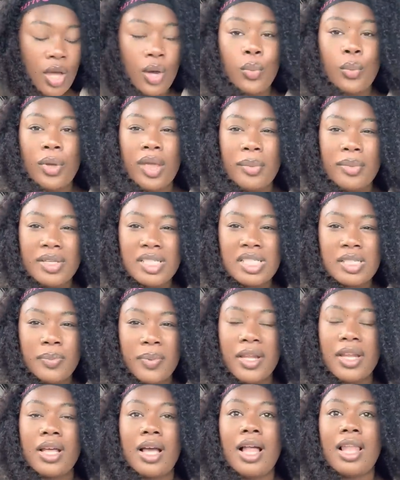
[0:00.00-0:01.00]
we've been
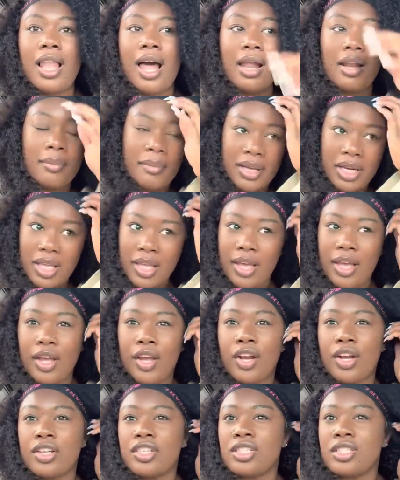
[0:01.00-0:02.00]
spending a lot of money
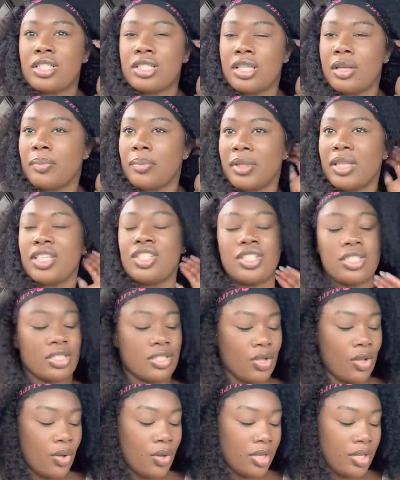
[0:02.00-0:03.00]
here simply just
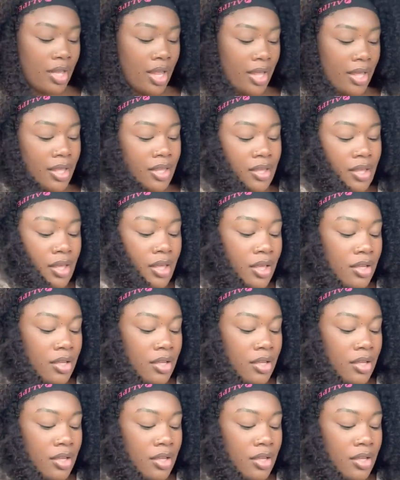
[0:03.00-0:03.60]
on like